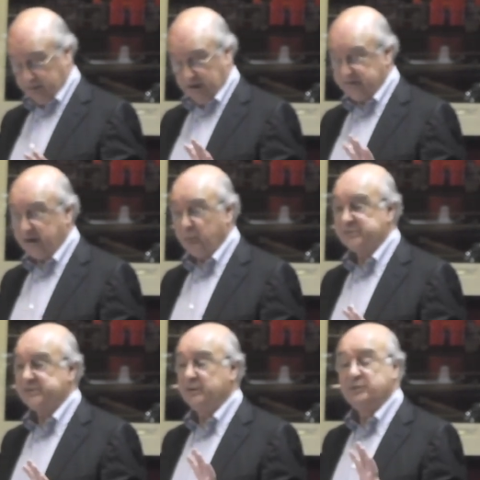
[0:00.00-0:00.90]
he said,
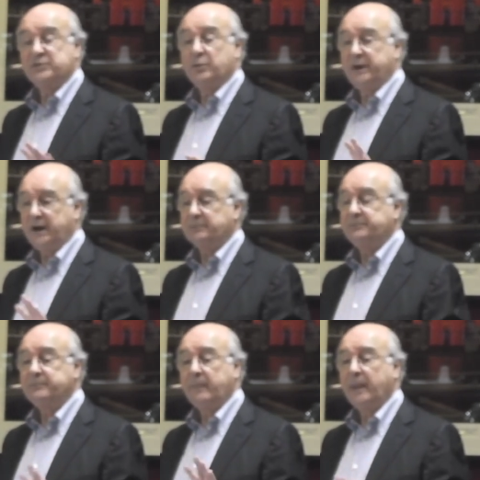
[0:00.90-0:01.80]
was to sort
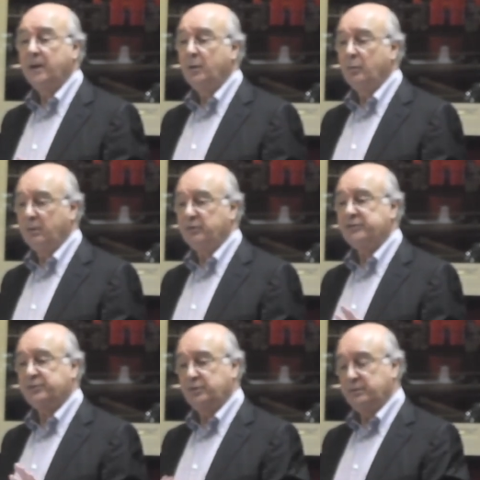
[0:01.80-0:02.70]
out what
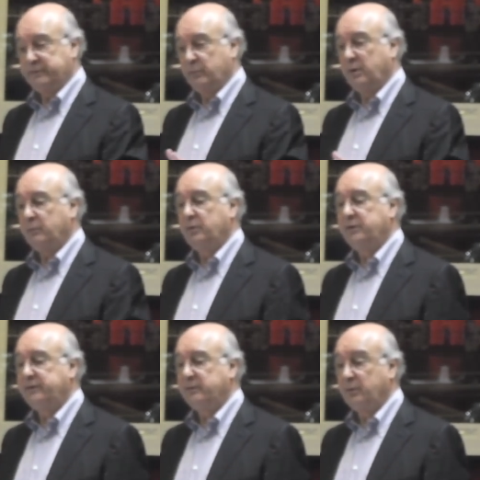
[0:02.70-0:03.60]
was true from what
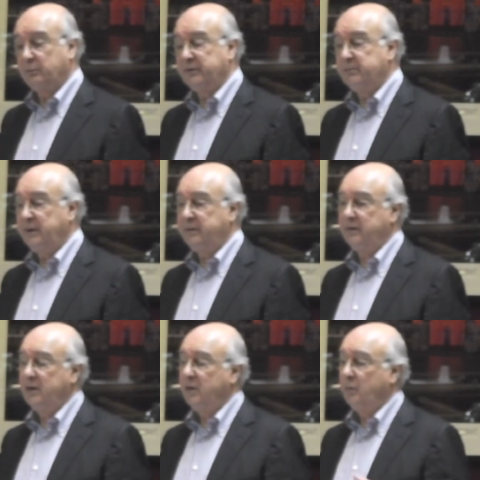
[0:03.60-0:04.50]
was, what was
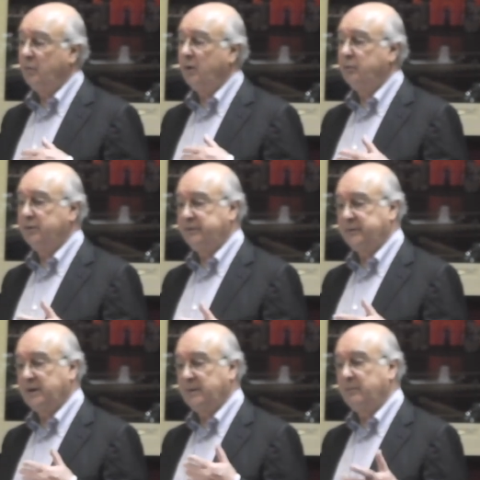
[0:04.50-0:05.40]
myth what
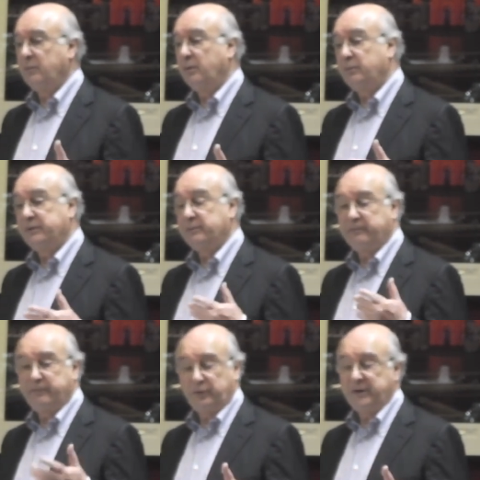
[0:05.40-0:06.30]
was um, what was
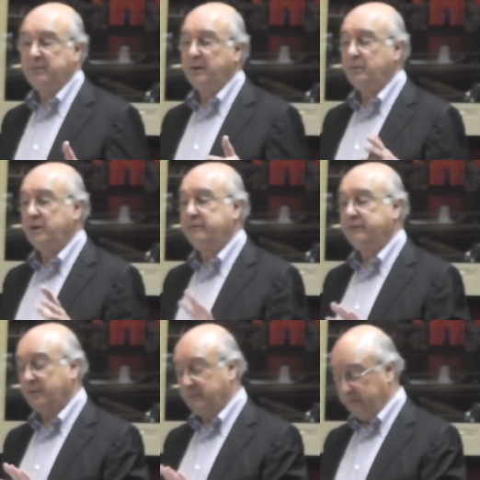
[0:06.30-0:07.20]
faulty memory
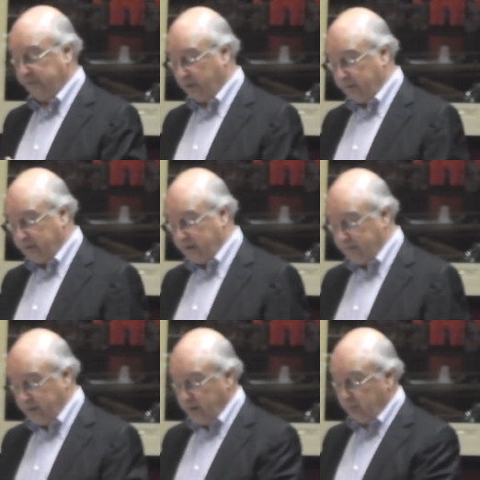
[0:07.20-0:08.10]
from from um,